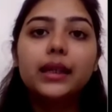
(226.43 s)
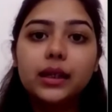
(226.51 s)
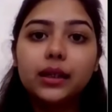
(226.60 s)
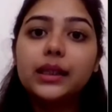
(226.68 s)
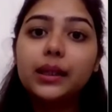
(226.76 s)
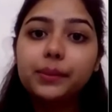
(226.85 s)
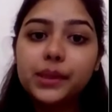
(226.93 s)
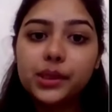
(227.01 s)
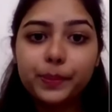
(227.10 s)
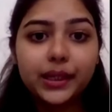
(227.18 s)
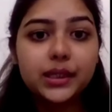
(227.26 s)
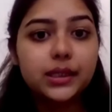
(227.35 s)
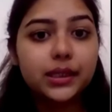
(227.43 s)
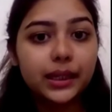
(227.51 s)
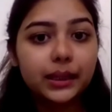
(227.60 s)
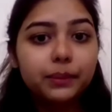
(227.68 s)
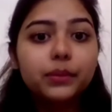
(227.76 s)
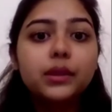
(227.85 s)
they may spend
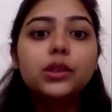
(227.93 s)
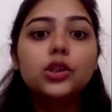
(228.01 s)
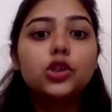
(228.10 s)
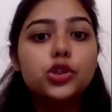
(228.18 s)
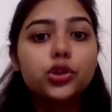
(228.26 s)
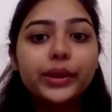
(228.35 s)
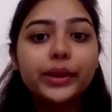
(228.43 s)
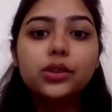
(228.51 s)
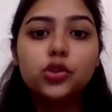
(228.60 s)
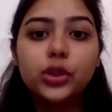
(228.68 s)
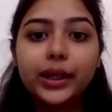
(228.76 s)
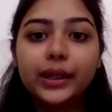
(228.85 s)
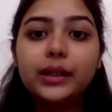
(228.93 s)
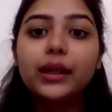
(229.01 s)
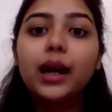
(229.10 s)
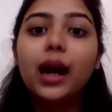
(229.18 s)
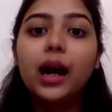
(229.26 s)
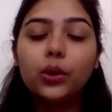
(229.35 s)
time showing the child
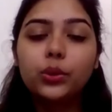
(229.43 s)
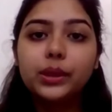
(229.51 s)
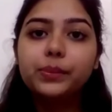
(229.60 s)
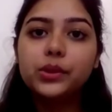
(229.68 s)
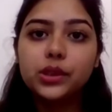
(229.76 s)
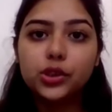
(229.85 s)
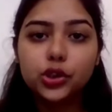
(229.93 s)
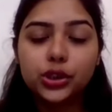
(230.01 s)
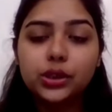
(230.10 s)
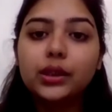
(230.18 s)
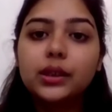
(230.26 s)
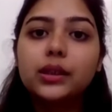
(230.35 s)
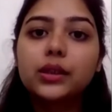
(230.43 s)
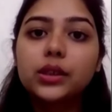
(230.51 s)
how they position